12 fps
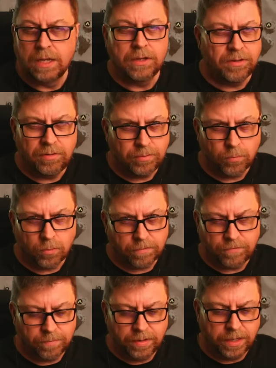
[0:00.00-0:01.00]
You can
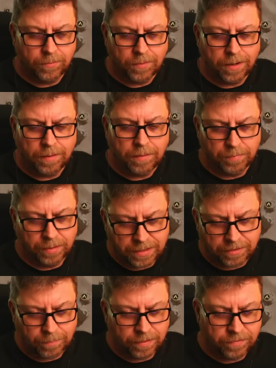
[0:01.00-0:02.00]
work from anywhere, but
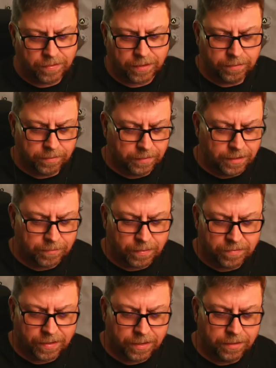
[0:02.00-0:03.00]
that's my second
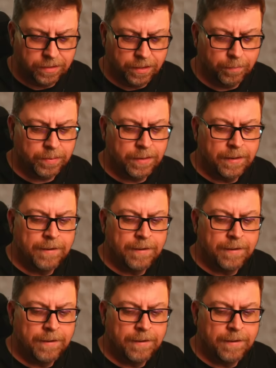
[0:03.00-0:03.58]
tip.